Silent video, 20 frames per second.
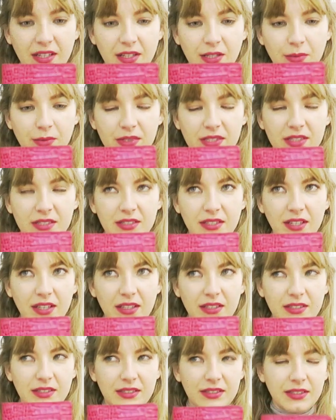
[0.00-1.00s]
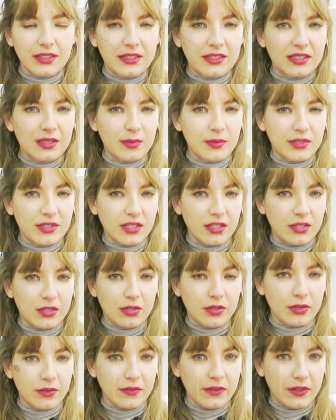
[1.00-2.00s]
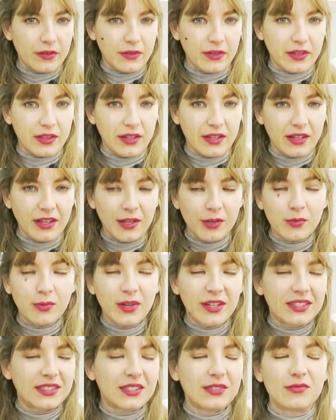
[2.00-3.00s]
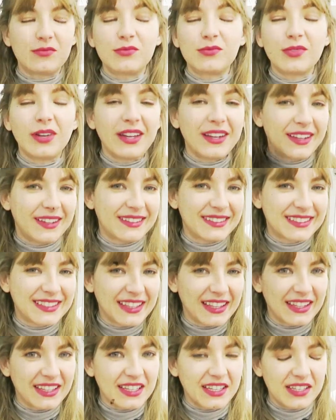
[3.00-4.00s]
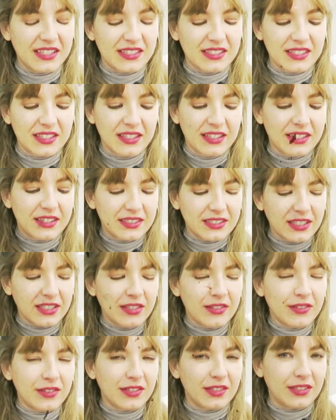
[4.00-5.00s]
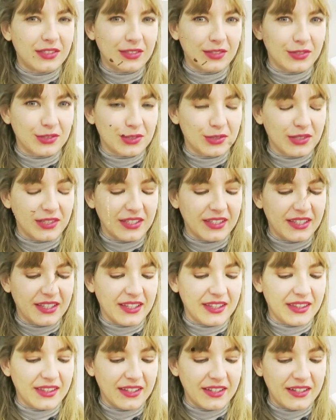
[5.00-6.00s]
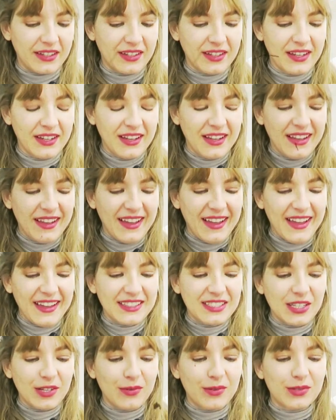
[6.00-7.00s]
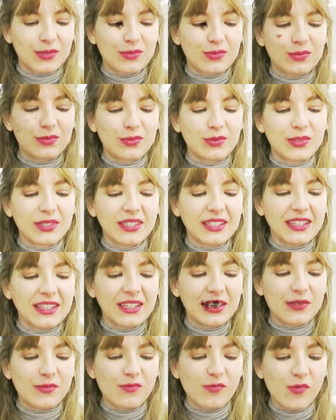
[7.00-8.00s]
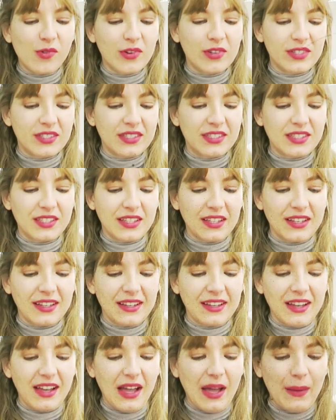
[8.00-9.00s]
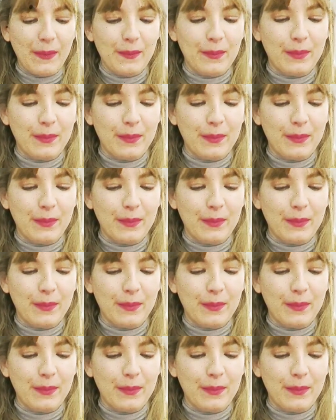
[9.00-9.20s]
and it was at 60% off everything. I waited right until the end, because I know they usually get there. And I was really wanting a